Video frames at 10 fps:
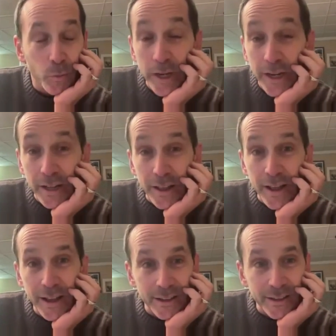reading a
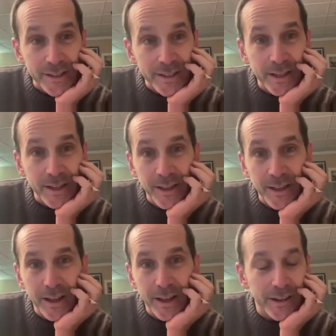lot and listening a
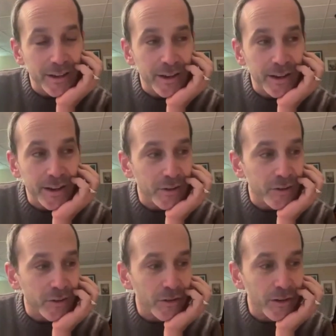lot
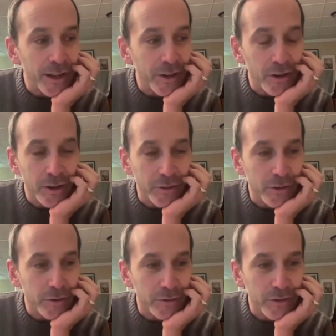and
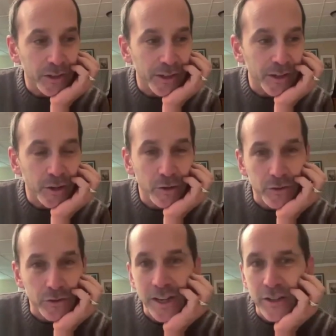also feeling
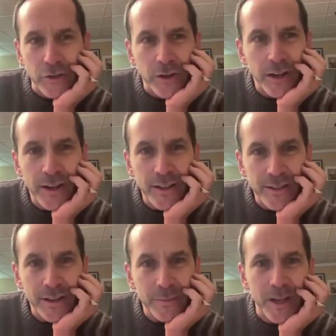oversaturated at
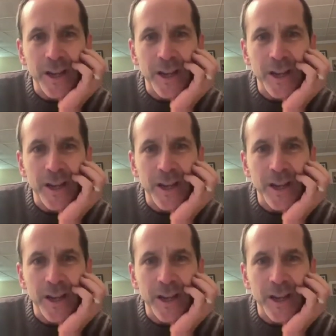times.